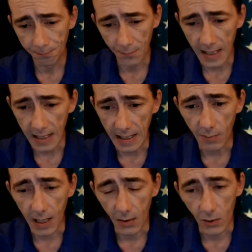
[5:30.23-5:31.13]

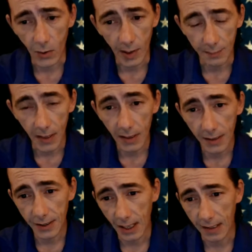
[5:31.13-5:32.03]
email
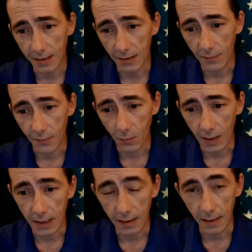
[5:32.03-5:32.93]
apologizing for what
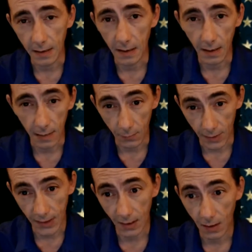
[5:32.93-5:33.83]
he did and that he was
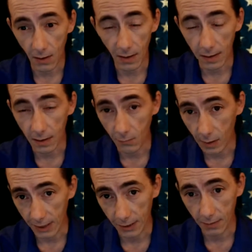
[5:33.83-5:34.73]
sorry and he
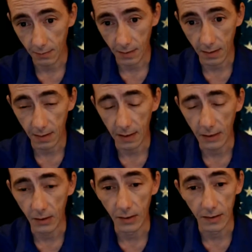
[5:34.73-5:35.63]
wished that he
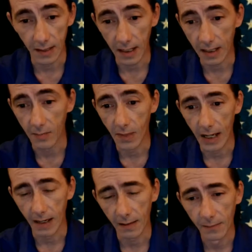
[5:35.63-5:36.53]
could take it
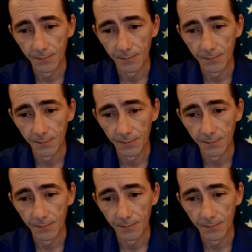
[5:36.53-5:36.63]
back.